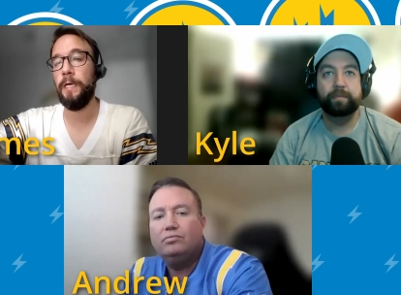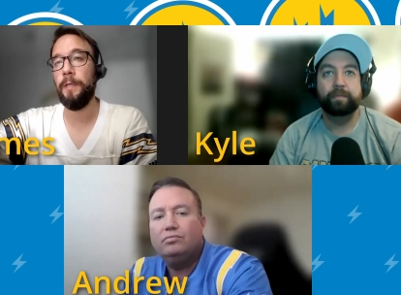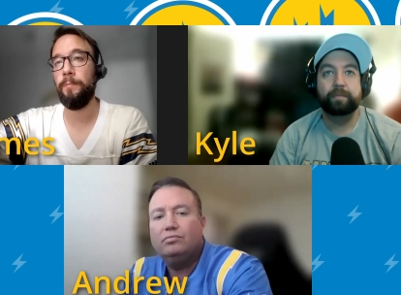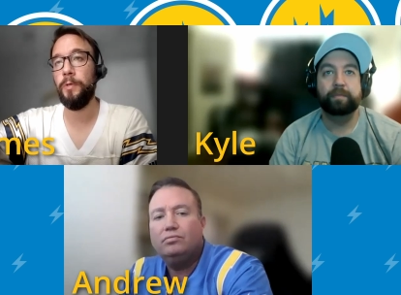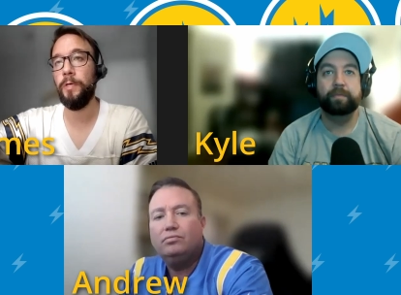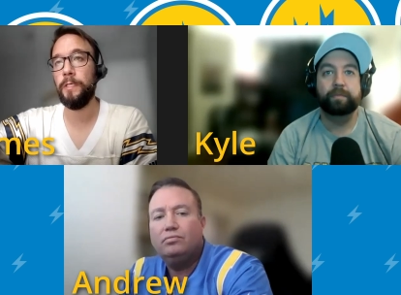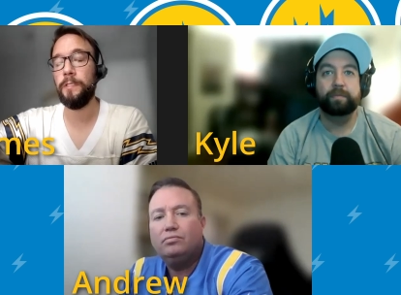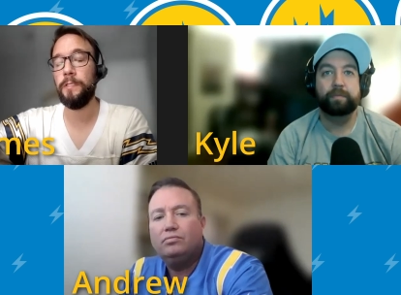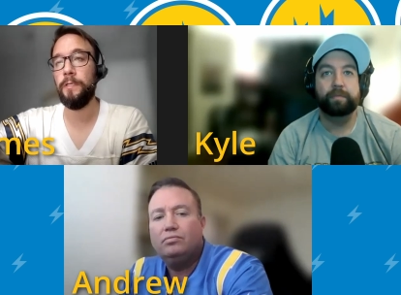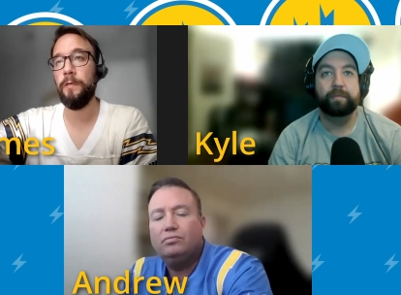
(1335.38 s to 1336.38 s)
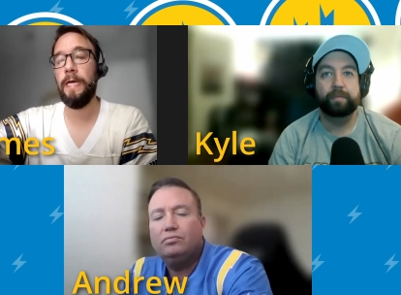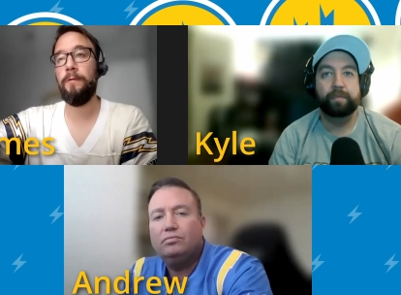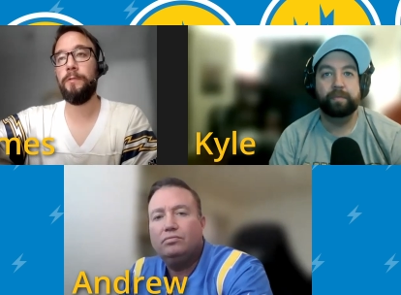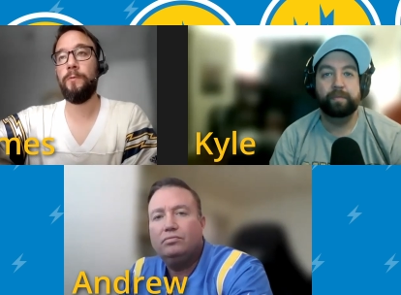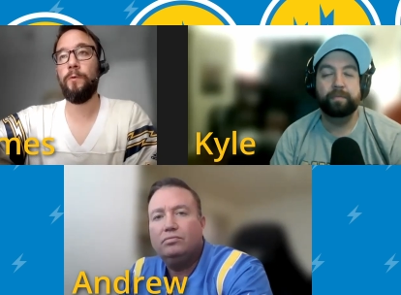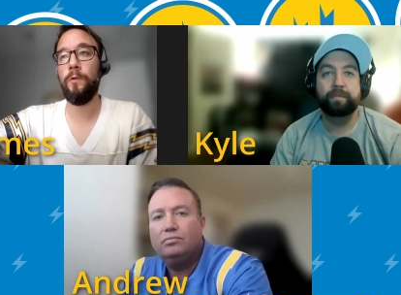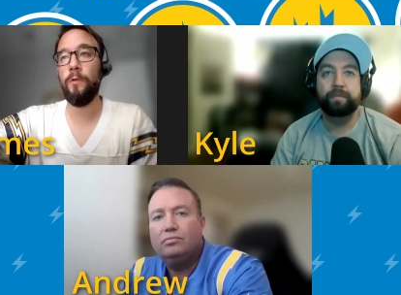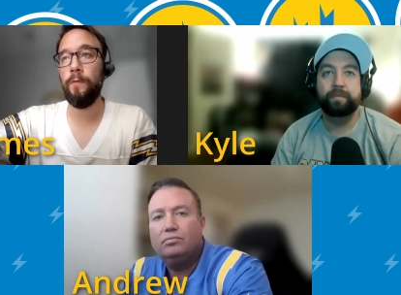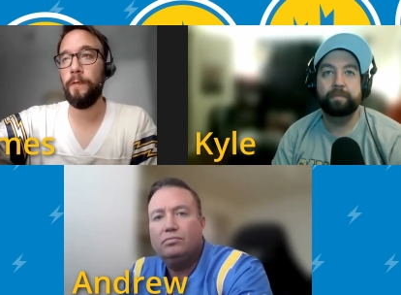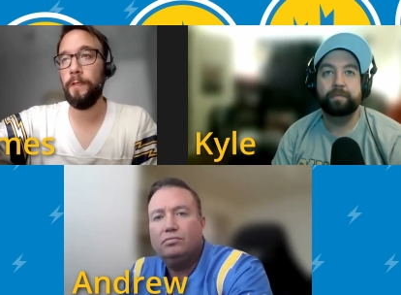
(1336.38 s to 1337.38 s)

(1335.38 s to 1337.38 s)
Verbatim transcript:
Speaker 1: on the books to allow it to roll over.